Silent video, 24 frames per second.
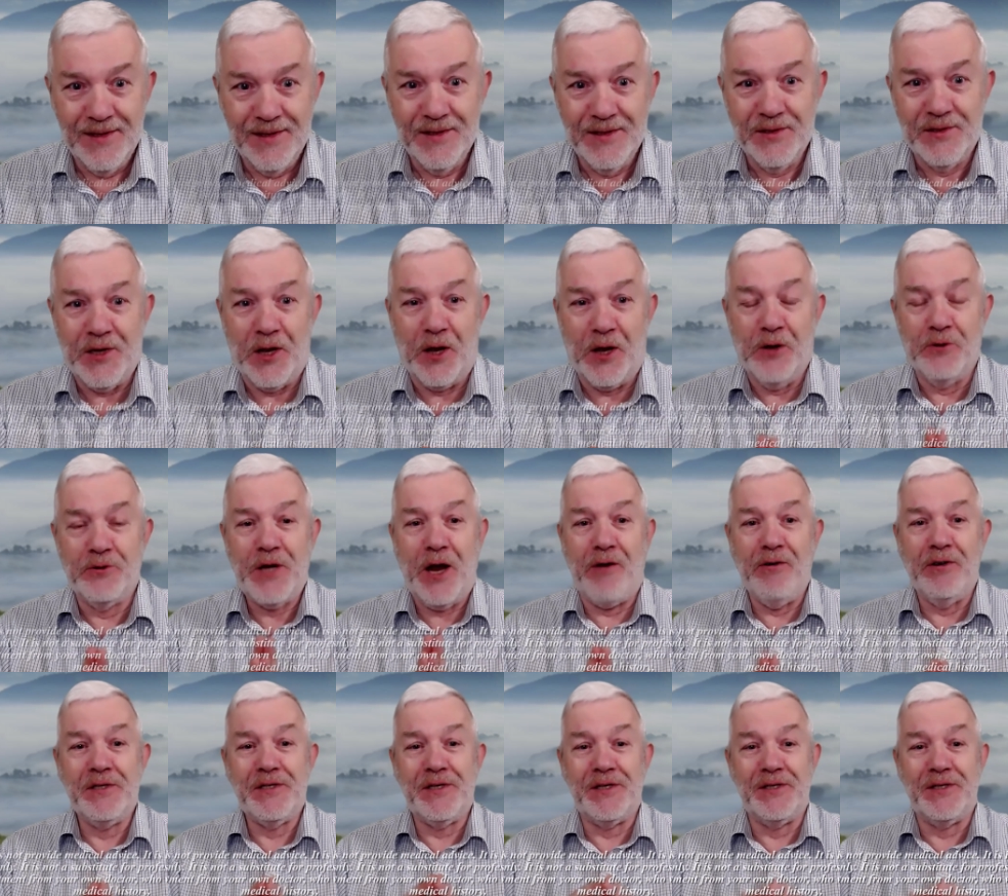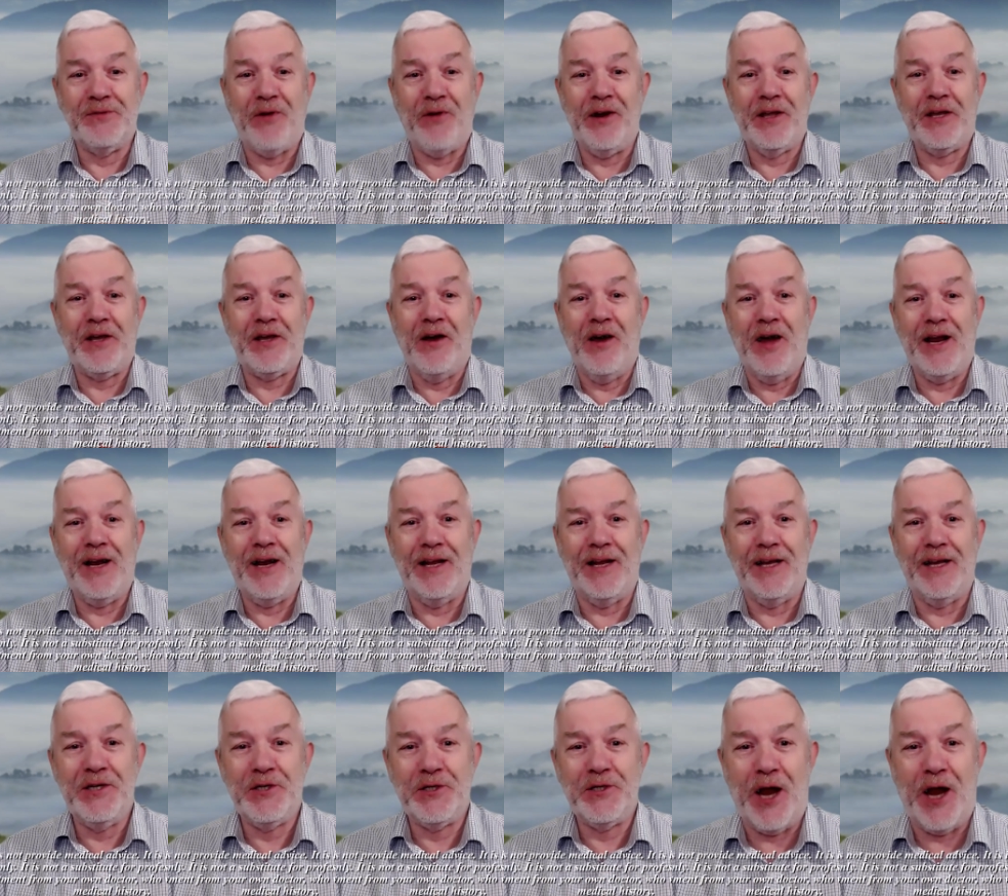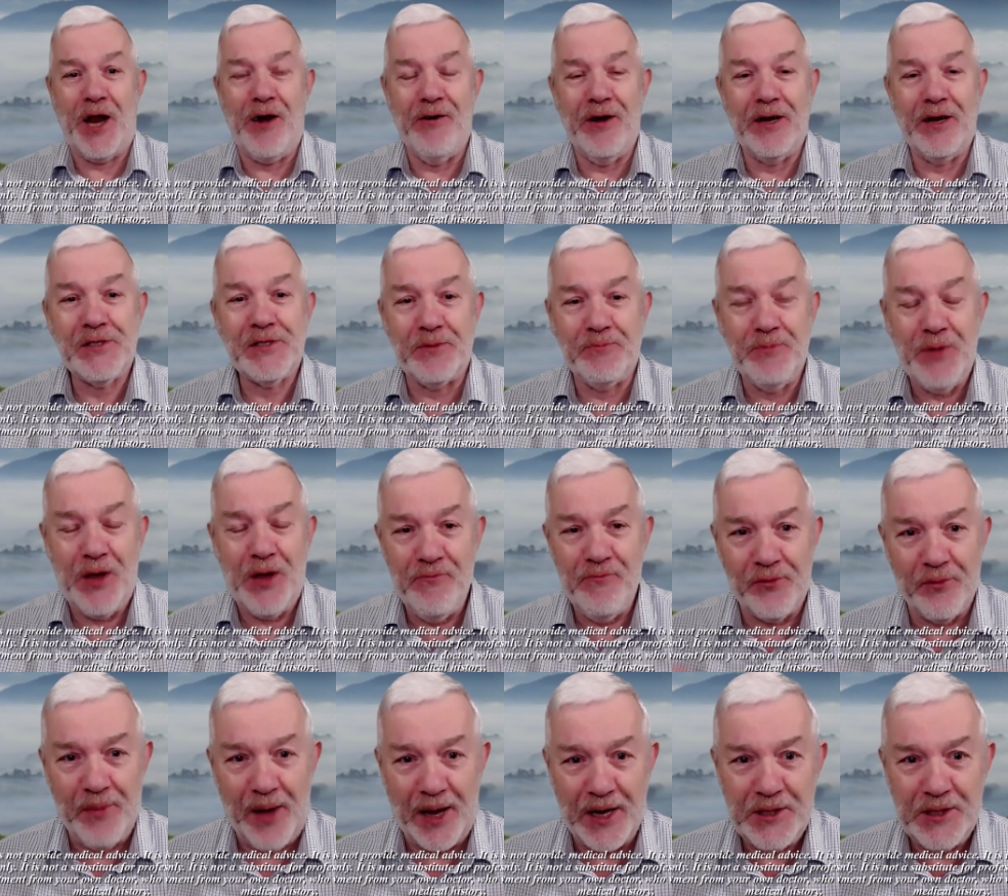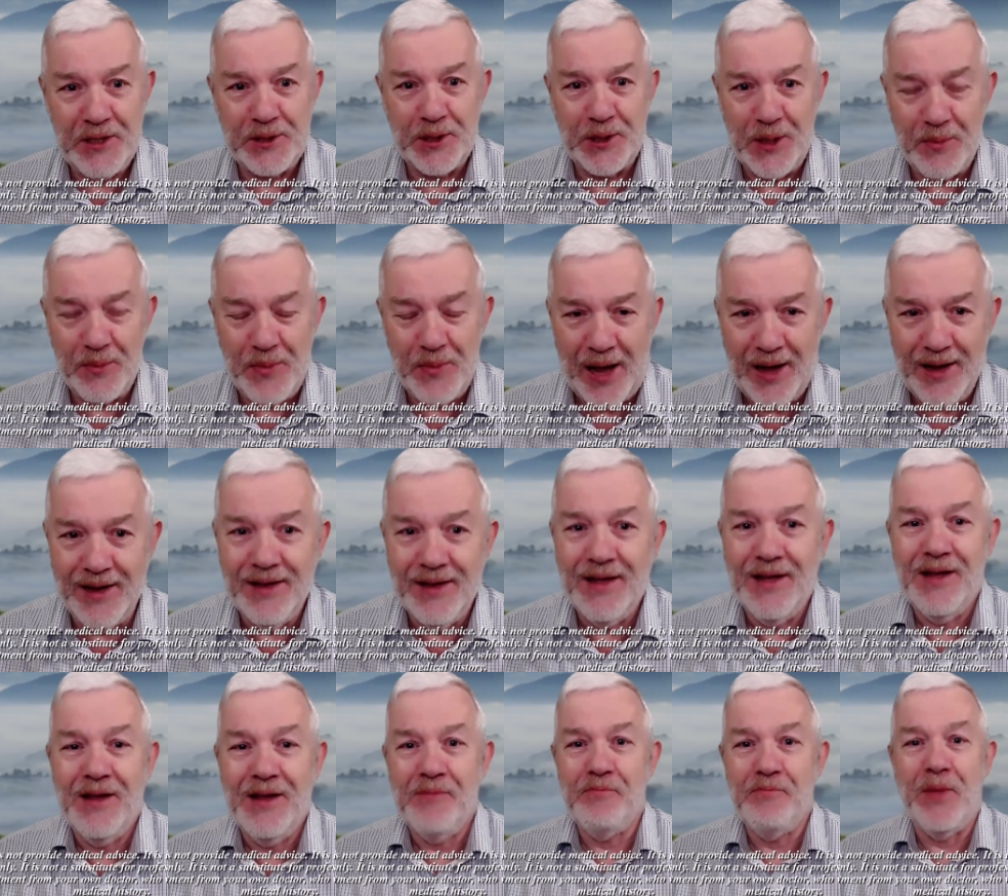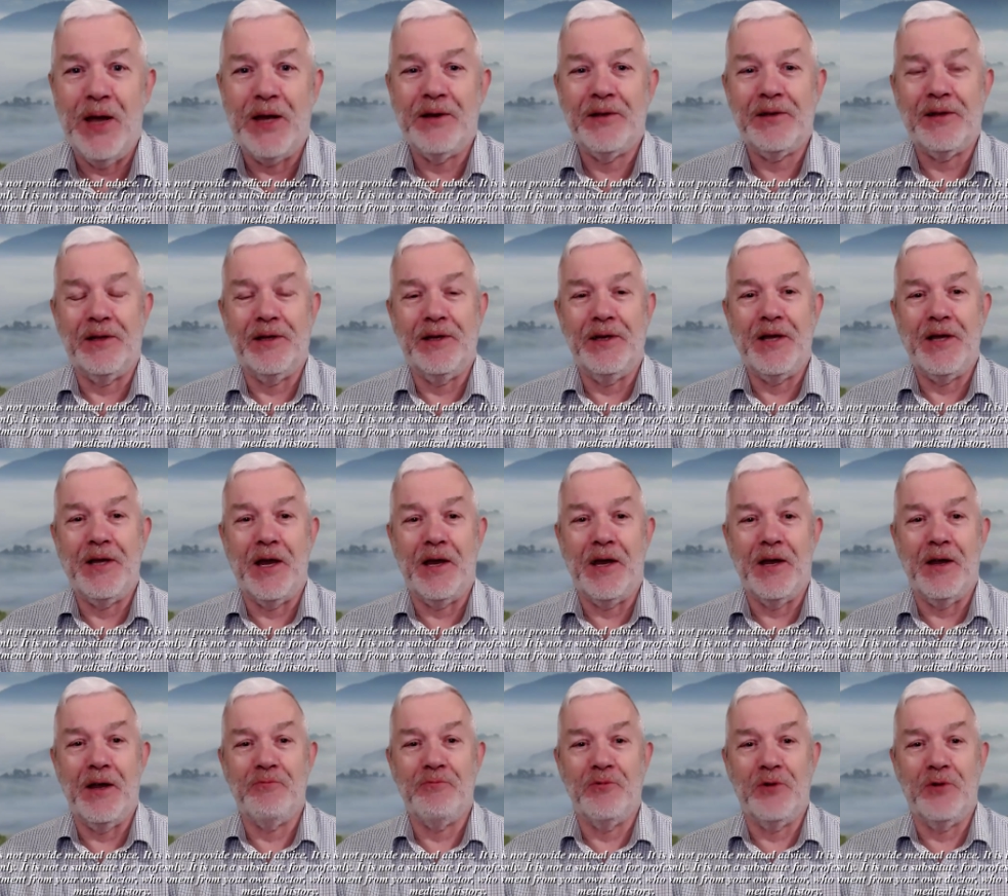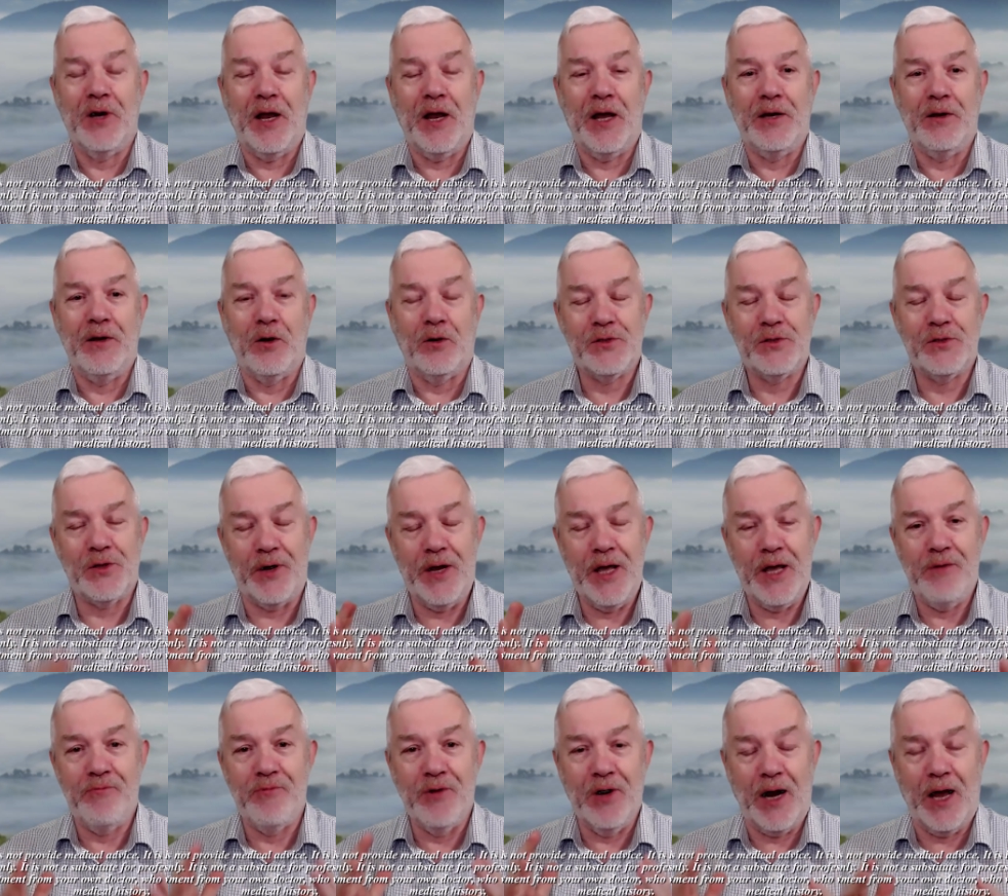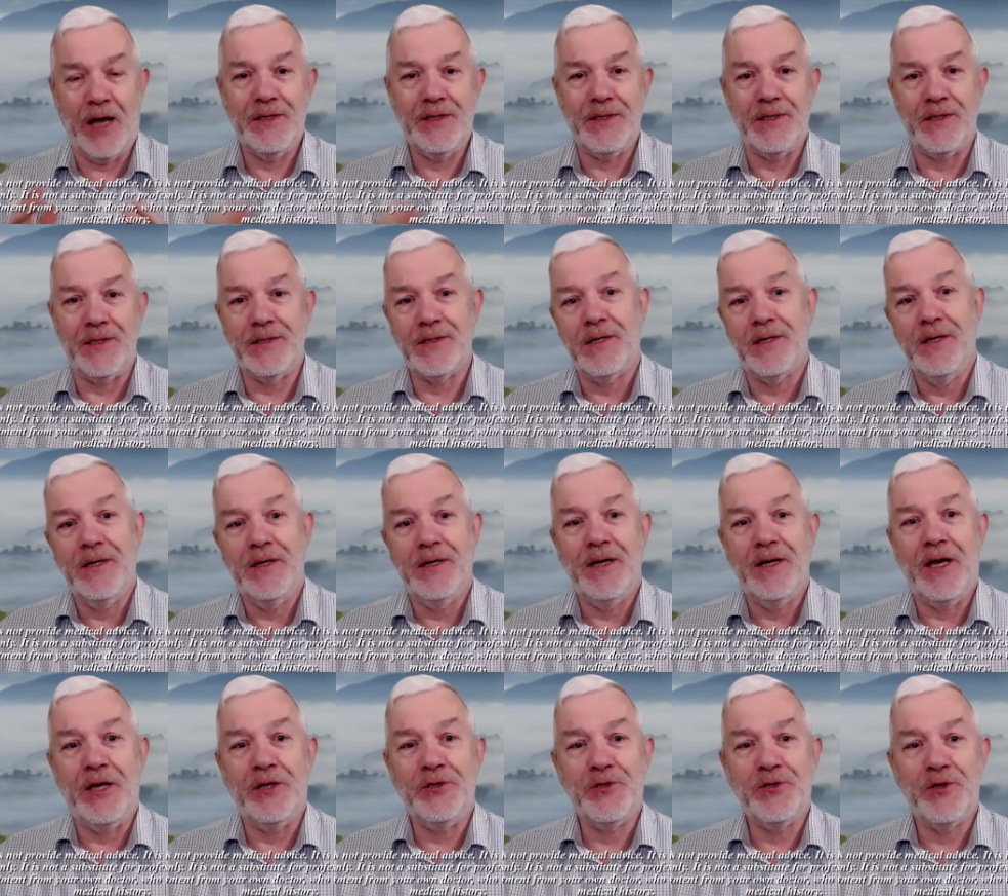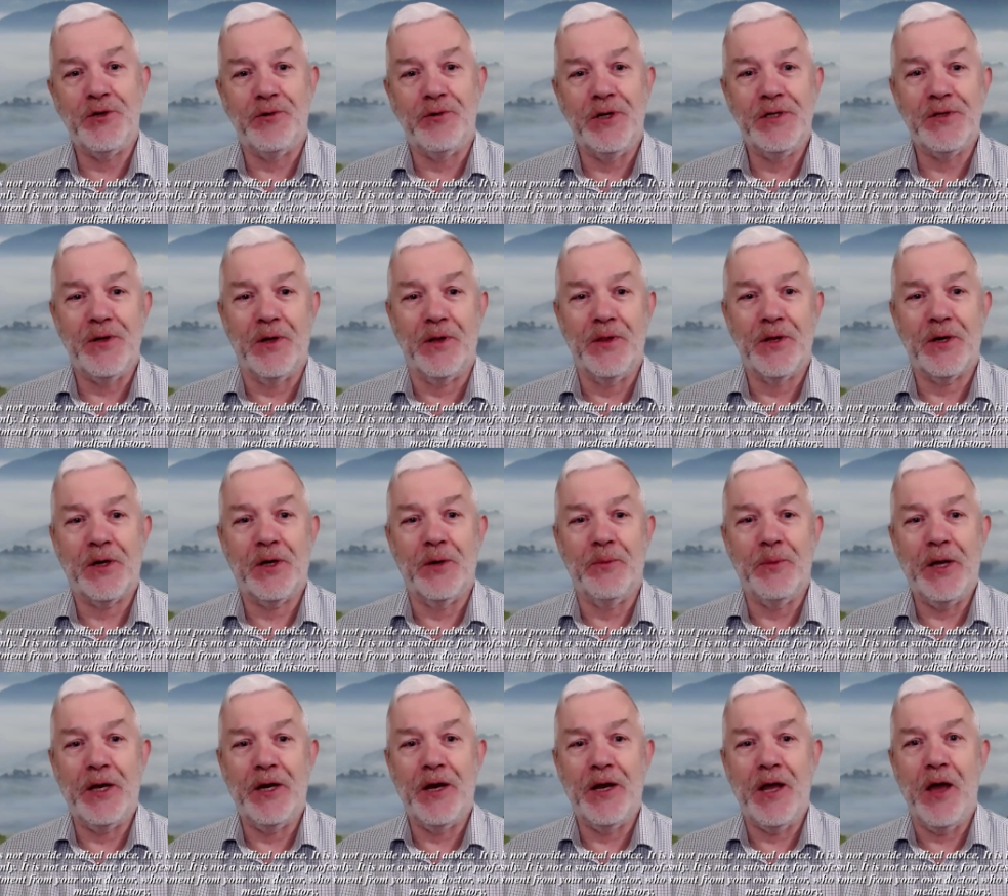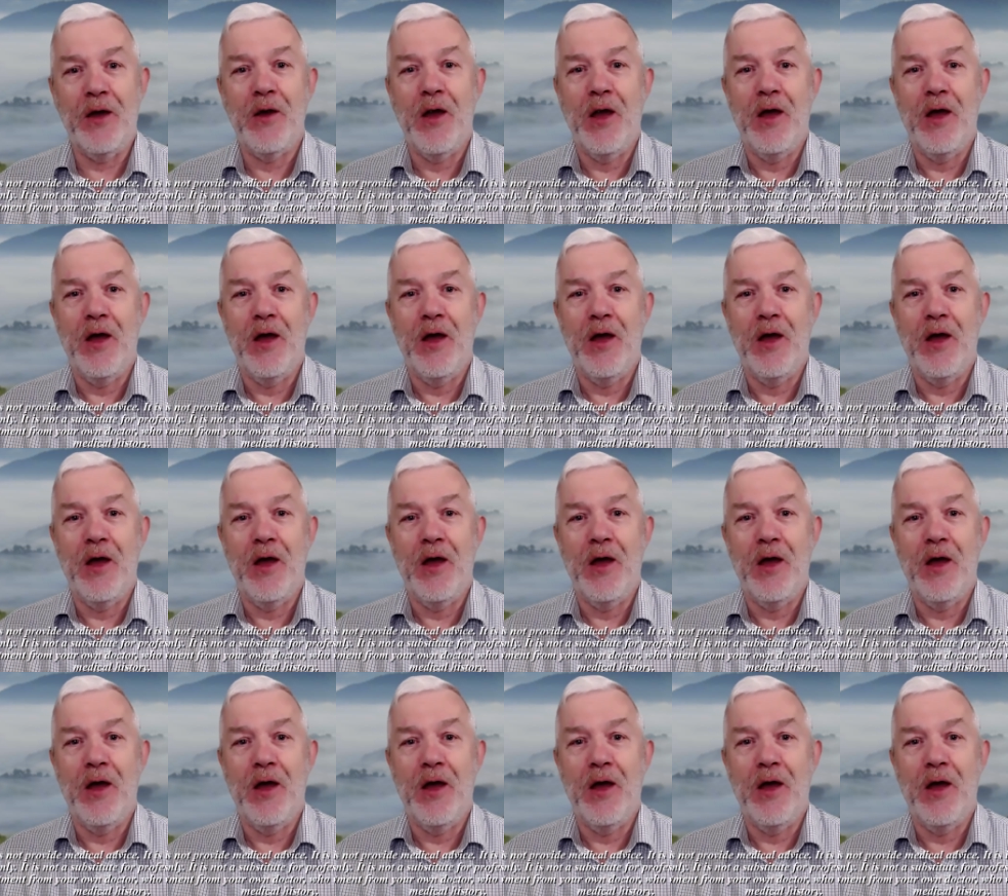So, Terence is very kindly sharing some information about medically uh, related, or sorry, heat related injuries on the Camino.